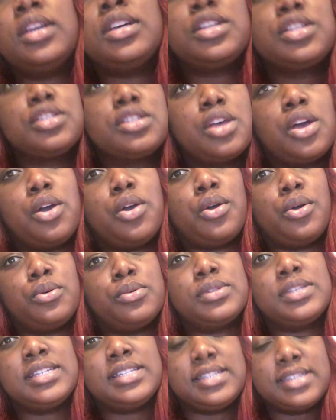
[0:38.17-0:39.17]
So
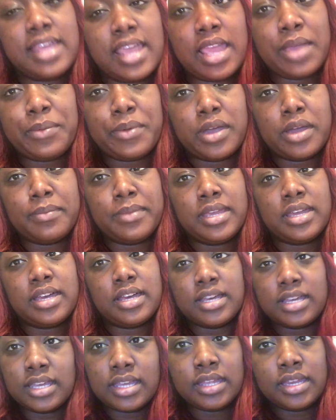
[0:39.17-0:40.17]
today, we're going to be
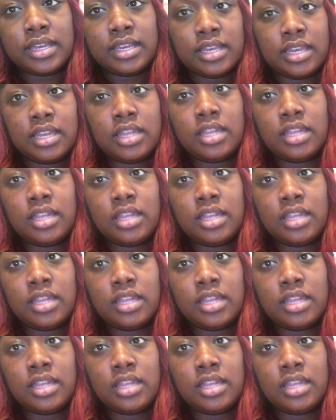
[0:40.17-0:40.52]
cooking.